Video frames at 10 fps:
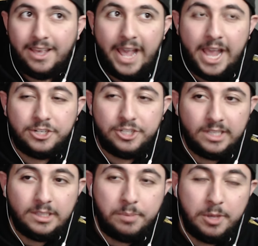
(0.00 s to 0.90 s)
and she's
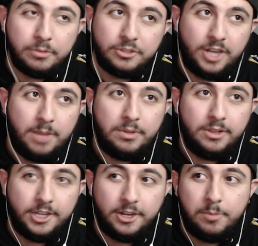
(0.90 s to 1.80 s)
like the people's champion.
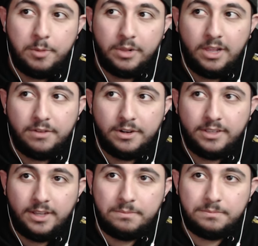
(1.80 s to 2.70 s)
Look at her. People love her. Yep.